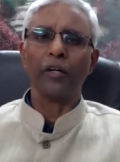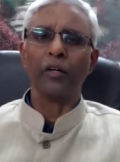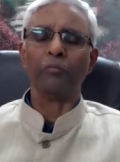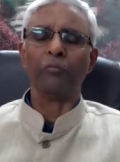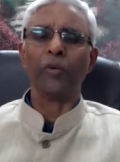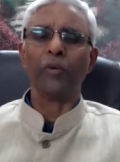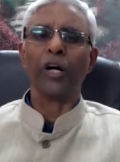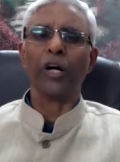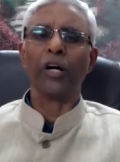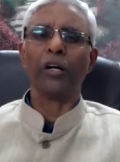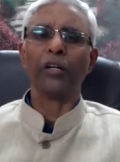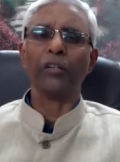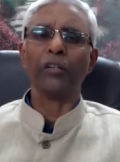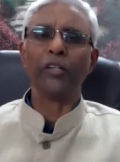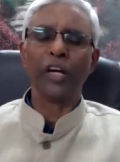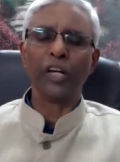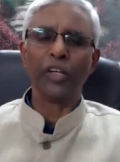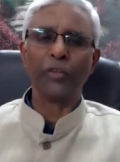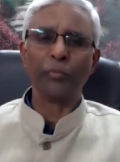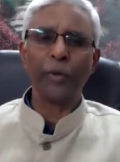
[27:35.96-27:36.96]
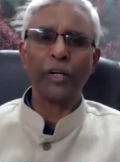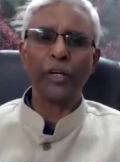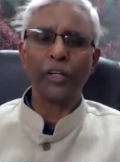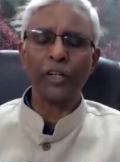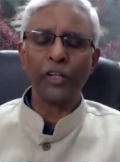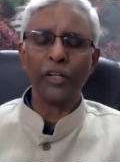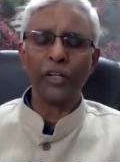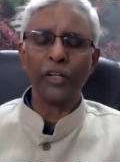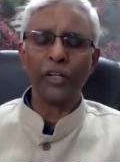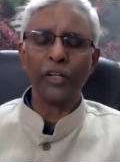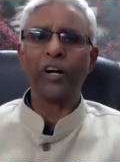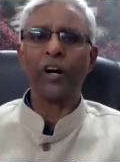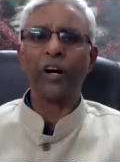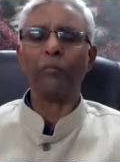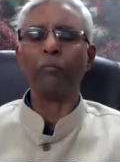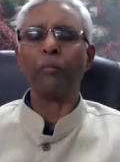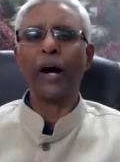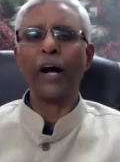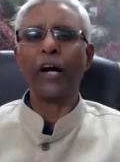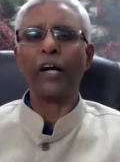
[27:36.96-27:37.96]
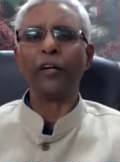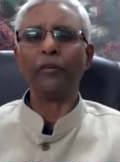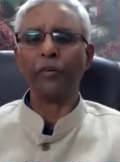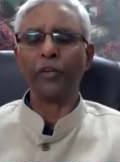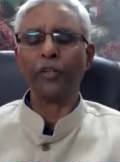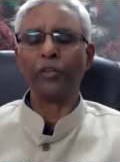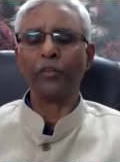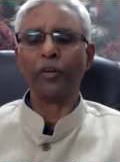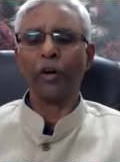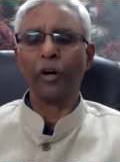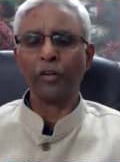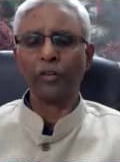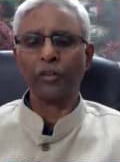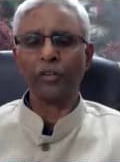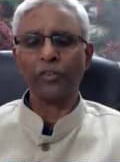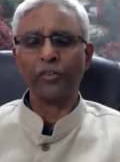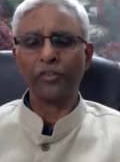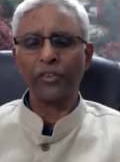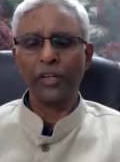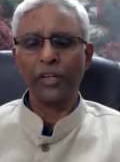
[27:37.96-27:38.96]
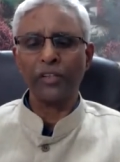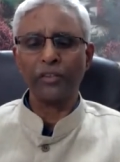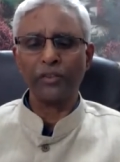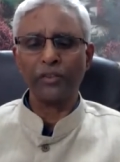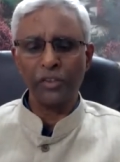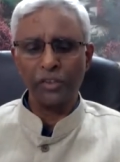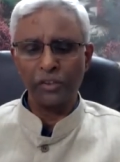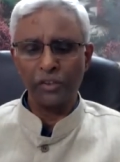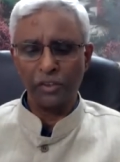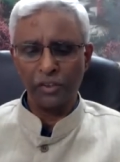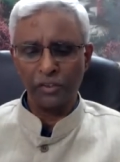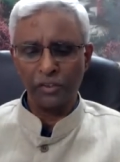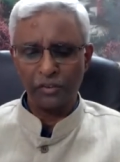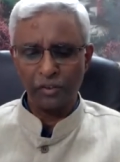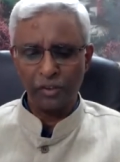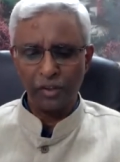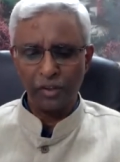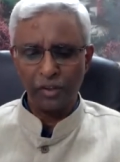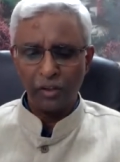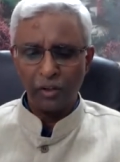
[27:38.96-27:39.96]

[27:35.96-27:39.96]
um, uh, the expertise combined with doctors and engineers.